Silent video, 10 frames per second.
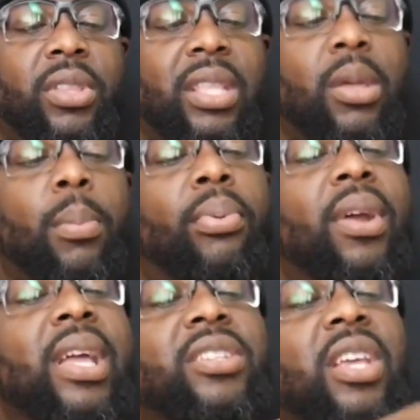sure that the
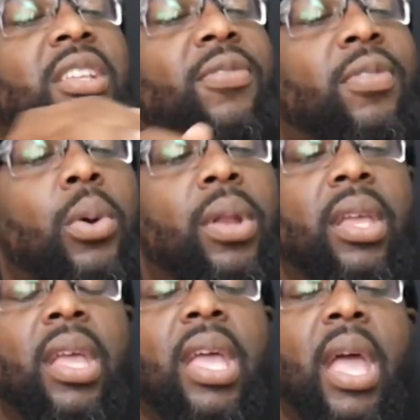bridge is
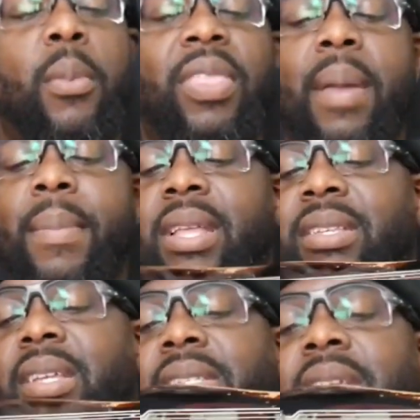floating. And what that
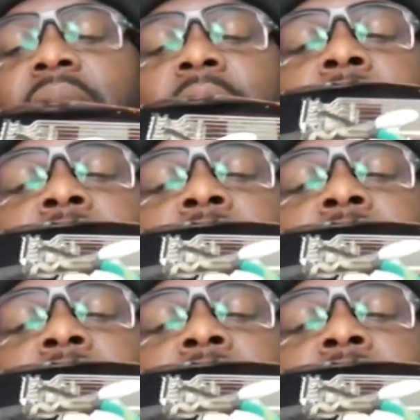means is